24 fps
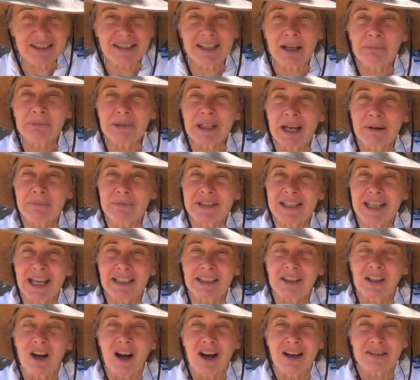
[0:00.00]
sometimes
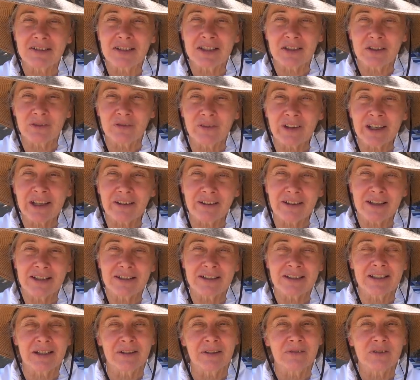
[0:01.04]
that causes
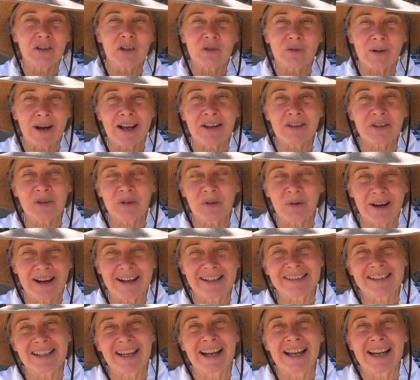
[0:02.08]
feelings of stress or
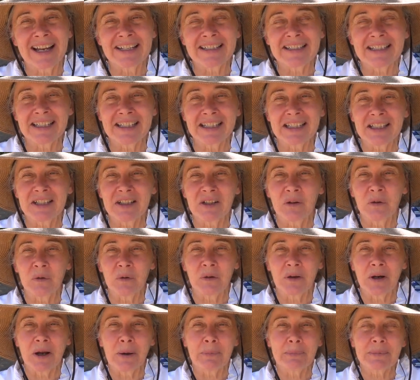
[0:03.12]
anxiety
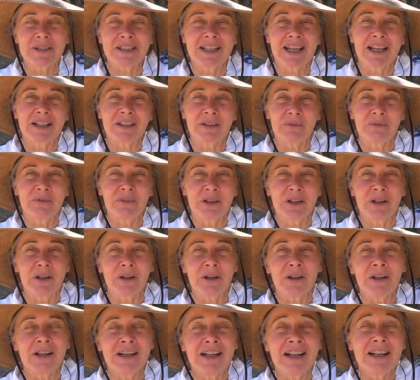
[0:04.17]
or upset or
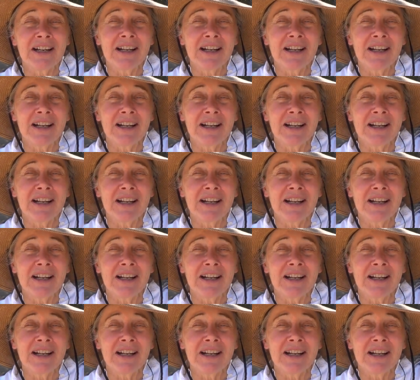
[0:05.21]
fear